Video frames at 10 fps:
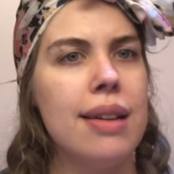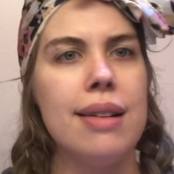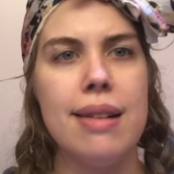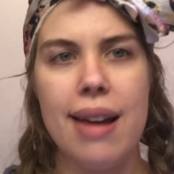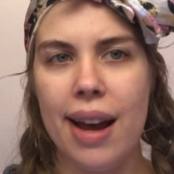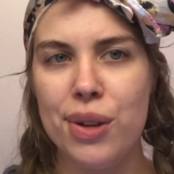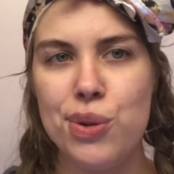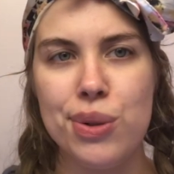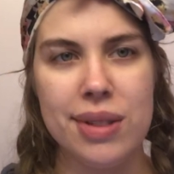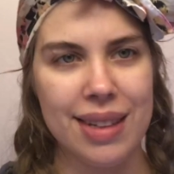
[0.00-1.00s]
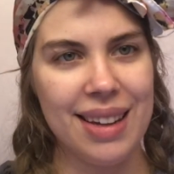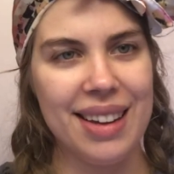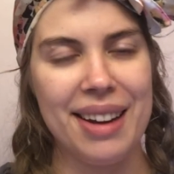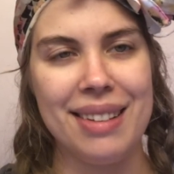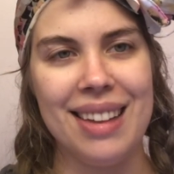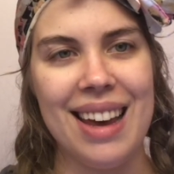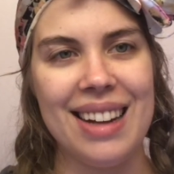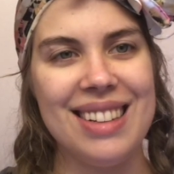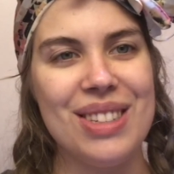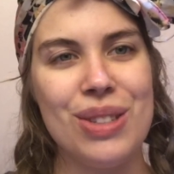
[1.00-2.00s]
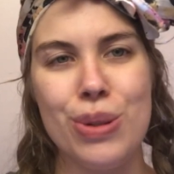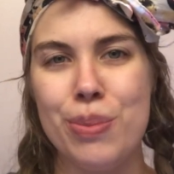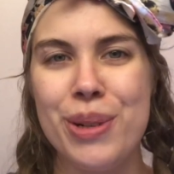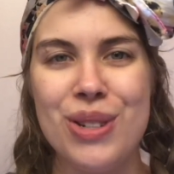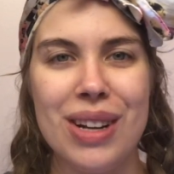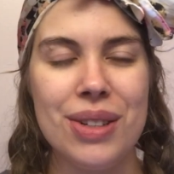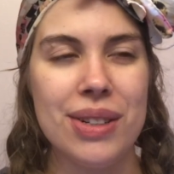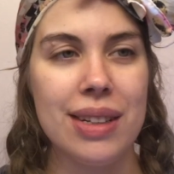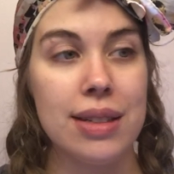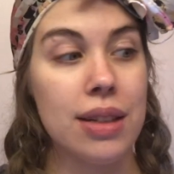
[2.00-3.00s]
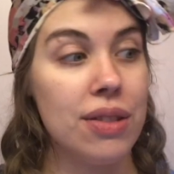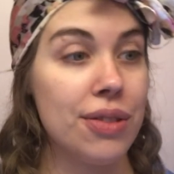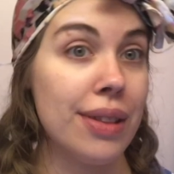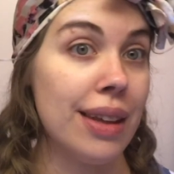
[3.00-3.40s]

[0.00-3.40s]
natural skincare line. It's super gentle, it's good for